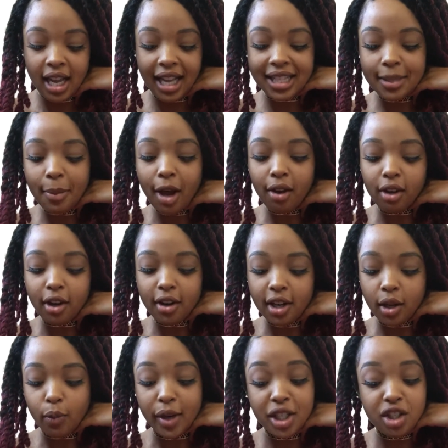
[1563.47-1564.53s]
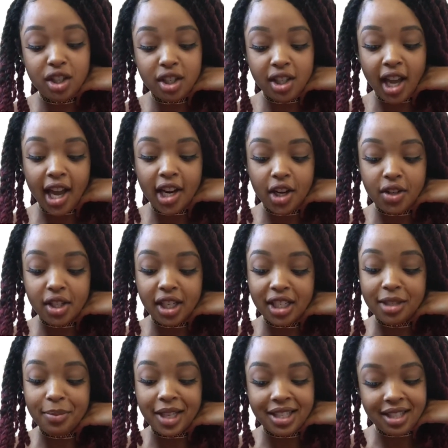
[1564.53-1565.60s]
It's about learning which desires need
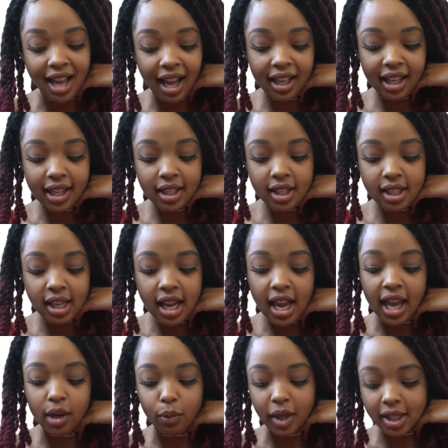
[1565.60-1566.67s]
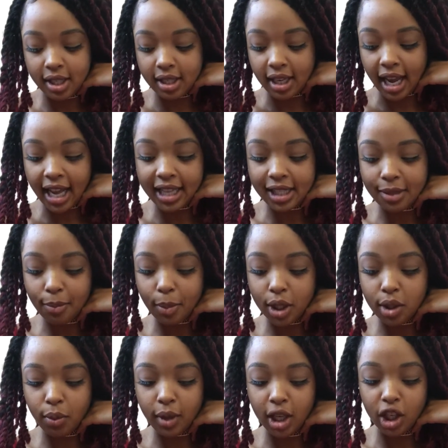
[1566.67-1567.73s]
to be silenced and what stands
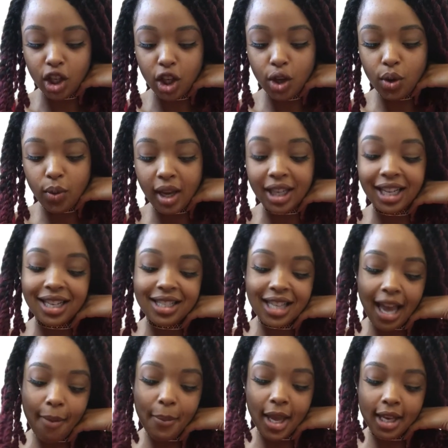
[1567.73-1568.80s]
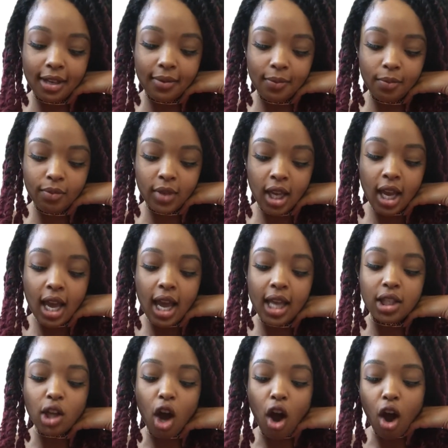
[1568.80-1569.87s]
between you and contentment.
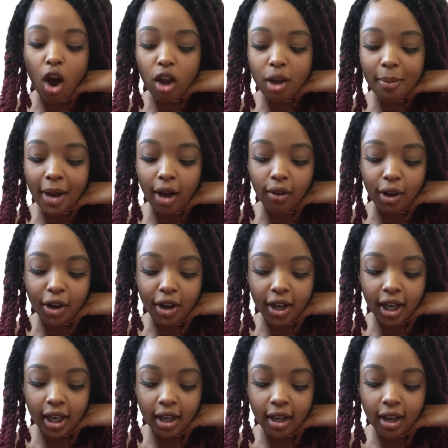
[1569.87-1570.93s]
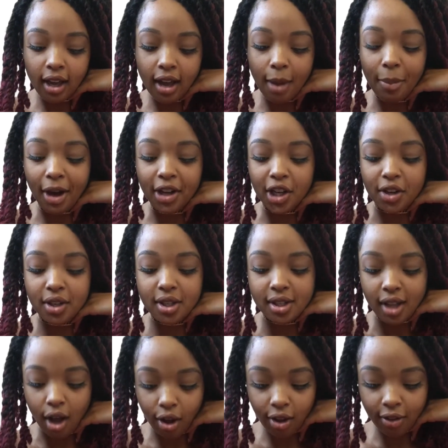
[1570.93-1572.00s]
It's all about learning about
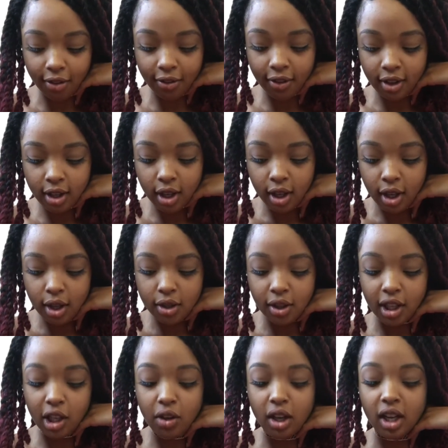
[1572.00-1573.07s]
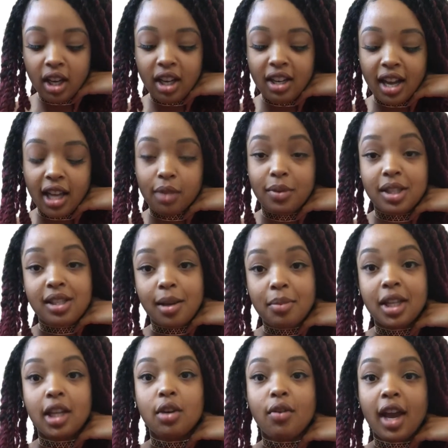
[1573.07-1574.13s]
yourself so that you can connect with
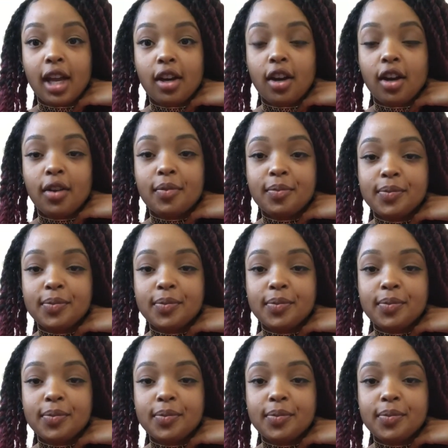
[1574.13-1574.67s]
something greater.